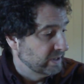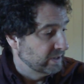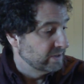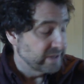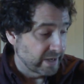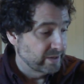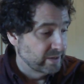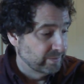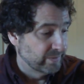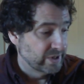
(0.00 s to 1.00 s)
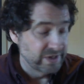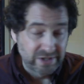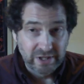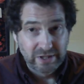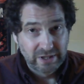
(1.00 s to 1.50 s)
"Seth," she'd
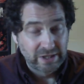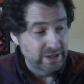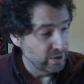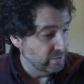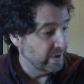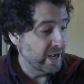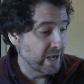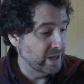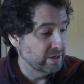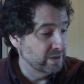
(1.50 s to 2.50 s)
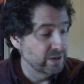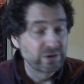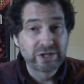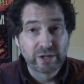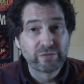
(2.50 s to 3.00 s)
said, "you've had your
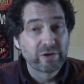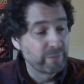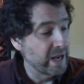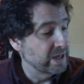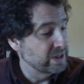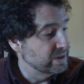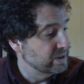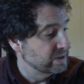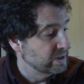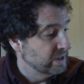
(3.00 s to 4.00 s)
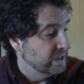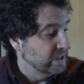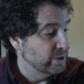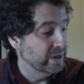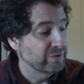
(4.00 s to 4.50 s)
share of rough patches.
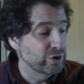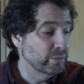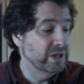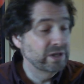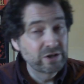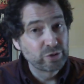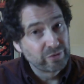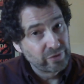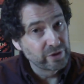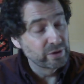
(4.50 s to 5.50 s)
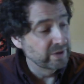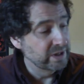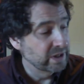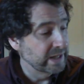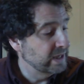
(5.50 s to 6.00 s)
You don't have too many years before you're of
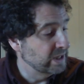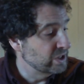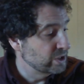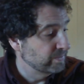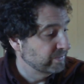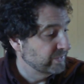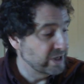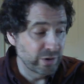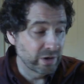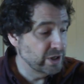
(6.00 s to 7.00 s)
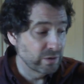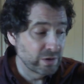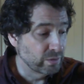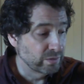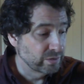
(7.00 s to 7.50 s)
legal age. Then you're on your
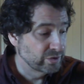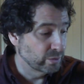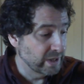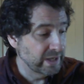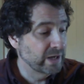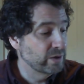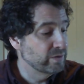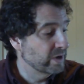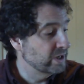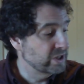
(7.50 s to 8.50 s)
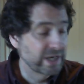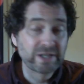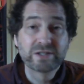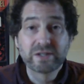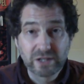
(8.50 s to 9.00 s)
own. So right now you've got a chance
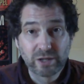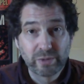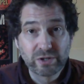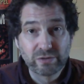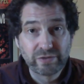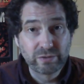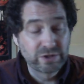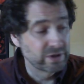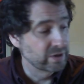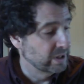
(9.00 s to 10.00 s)
to think about your future.